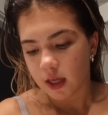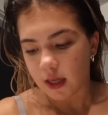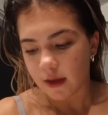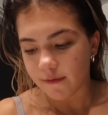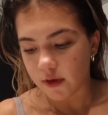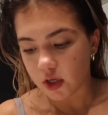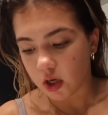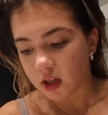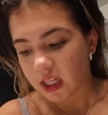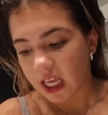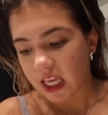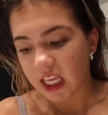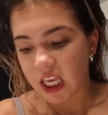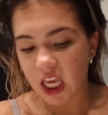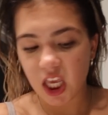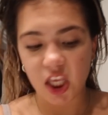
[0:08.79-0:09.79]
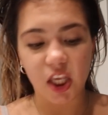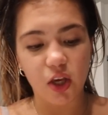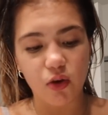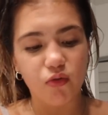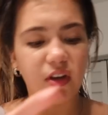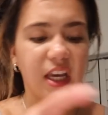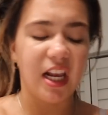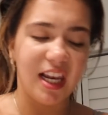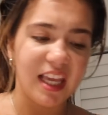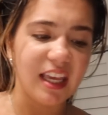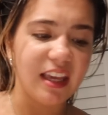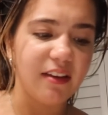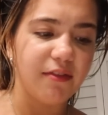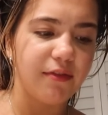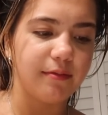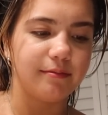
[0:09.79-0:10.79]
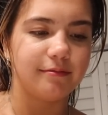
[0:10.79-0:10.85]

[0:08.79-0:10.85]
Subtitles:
If you don't like it, you can leave.